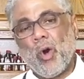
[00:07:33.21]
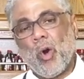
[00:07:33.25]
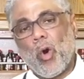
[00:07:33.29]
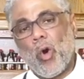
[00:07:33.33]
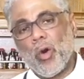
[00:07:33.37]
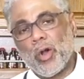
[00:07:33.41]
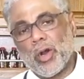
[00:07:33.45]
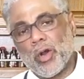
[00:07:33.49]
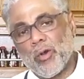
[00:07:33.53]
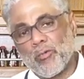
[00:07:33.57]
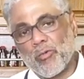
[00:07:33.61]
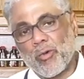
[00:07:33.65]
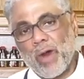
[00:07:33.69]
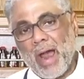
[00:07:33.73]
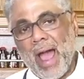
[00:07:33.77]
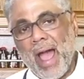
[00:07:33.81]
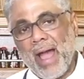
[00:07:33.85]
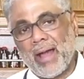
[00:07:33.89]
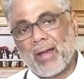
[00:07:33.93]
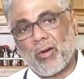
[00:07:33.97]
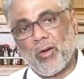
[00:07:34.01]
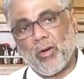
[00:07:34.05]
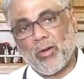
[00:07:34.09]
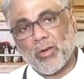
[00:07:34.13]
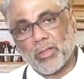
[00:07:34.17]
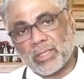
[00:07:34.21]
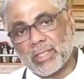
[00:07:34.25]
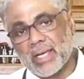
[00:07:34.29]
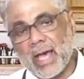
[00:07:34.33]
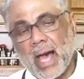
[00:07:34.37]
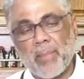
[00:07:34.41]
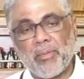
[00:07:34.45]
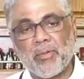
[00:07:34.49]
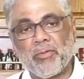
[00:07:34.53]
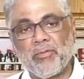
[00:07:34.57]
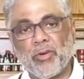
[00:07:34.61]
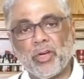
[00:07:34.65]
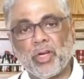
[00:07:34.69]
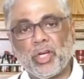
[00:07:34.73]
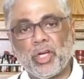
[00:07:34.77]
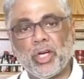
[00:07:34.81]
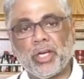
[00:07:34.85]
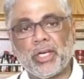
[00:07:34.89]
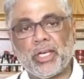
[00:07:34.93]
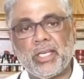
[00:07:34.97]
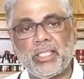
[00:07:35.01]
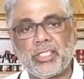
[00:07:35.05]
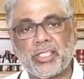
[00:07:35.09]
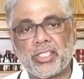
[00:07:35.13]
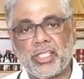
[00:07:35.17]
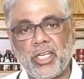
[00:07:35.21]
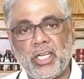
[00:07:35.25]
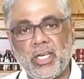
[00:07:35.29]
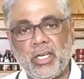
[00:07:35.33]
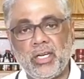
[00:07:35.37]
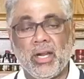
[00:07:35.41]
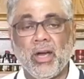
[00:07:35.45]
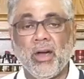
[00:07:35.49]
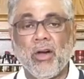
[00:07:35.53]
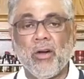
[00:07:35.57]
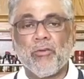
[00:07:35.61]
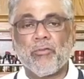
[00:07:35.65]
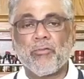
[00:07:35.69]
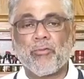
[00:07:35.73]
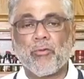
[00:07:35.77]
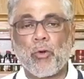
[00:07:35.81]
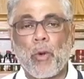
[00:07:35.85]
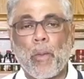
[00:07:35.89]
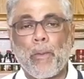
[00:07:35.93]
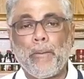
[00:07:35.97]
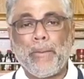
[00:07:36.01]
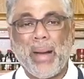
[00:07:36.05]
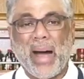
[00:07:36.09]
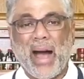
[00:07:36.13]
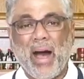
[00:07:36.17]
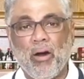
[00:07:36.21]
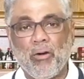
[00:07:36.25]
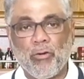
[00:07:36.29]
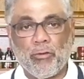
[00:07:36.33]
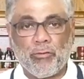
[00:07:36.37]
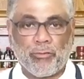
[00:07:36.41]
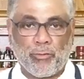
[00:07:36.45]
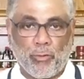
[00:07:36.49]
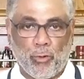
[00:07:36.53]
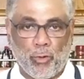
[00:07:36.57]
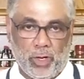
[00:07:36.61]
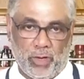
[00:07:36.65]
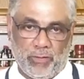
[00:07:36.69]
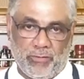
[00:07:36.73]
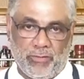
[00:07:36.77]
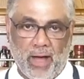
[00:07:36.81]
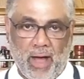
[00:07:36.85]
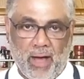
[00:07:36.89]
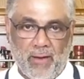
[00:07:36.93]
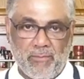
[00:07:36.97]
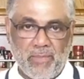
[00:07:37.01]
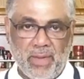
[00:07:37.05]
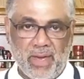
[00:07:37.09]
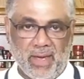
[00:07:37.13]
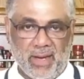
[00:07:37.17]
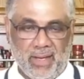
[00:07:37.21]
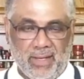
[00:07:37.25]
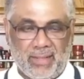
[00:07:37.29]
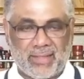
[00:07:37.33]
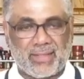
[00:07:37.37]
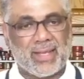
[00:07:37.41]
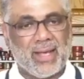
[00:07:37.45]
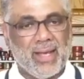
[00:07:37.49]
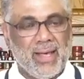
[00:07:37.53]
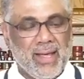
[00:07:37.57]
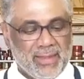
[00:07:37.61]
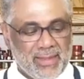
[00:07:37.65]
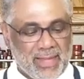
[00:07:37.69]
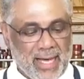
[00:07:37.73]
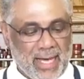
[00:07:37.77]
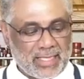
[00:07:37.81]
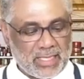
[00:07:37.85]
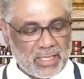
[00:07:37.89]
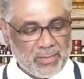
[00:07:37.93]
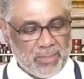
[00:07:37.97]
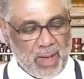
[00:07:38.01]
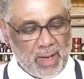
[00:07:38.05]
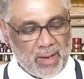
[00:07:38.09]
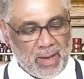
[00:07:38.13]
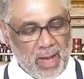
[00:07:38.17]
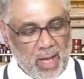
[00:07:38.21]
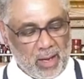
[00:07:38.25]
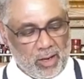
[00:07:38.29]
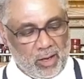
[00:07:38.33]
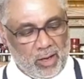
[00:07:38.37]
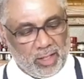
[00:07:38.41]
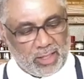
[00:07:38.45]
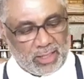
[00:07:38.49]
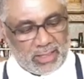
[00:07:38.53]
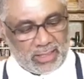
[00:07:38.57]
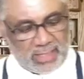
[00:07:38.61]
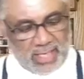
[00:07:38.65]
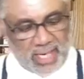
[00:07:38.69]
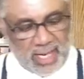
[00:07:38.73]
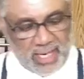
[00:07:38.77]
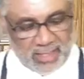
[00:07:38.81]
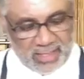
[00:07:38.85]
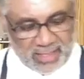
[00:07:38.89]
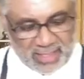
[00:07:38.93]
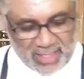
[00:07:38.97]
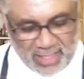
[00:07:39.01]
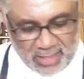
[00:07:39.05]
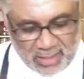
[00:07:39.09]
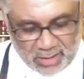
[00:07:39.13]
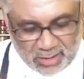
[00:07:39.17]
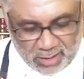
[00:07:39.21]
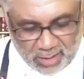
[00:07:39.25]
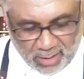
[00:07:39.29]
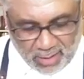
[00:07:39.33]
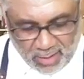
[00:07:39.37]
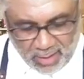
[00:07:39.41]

on a rack on top of a cookie sheet for about 45 minutes. That's about how long it takes. These